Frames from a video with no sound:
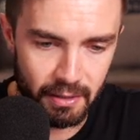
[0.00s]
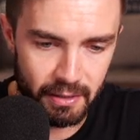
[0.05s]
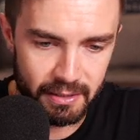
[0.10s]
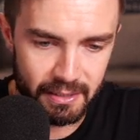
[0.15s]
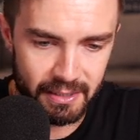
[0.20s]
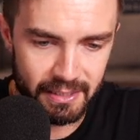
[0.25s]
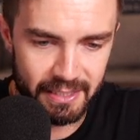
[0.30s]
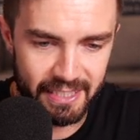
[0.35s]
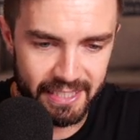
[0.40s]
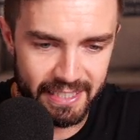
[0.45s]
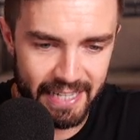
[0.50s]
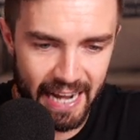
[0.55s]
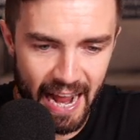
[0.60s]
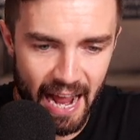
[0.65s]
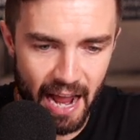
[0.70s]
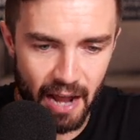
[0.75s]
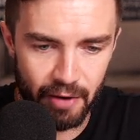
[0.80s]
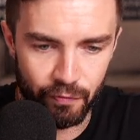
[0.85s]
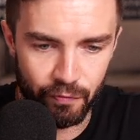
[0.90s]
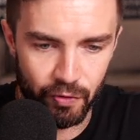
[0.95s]

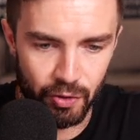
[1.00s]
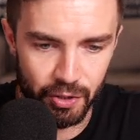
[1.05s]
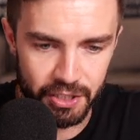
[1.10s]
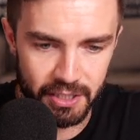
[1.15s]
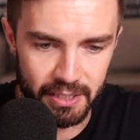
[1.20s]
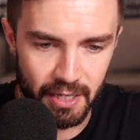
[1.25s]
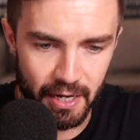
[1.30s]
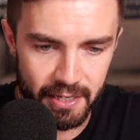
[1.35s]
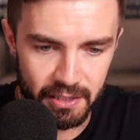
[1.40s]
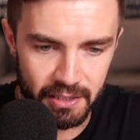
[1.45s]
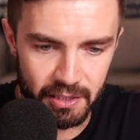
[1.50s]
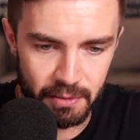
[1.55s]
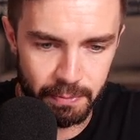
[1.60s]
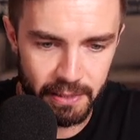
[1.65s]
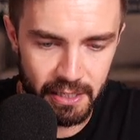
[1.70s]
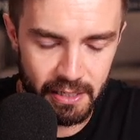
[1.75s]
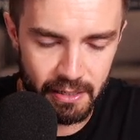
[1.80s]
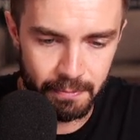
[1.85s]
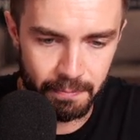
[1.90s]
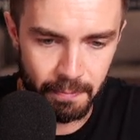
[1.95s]
stat for site
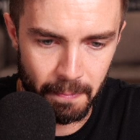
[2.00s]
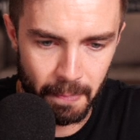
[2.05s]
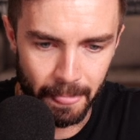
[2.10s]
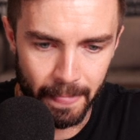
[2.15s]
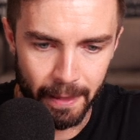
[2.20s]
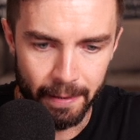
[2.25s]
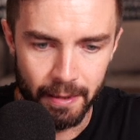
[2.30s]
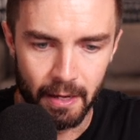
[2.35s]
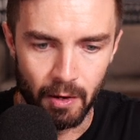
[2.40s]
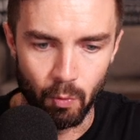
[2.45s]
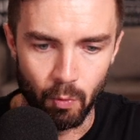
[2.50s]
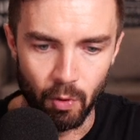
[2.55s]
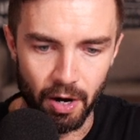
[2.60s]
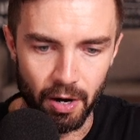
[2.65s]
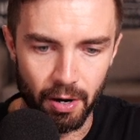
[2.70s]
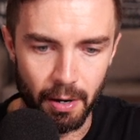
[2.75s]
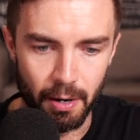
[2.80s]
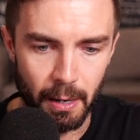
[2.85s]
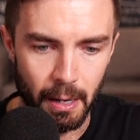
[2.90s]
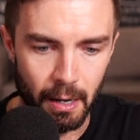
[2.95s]
speed
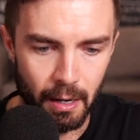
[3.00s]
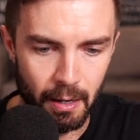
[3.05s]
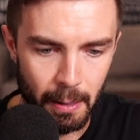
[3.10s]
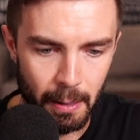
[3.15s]
where,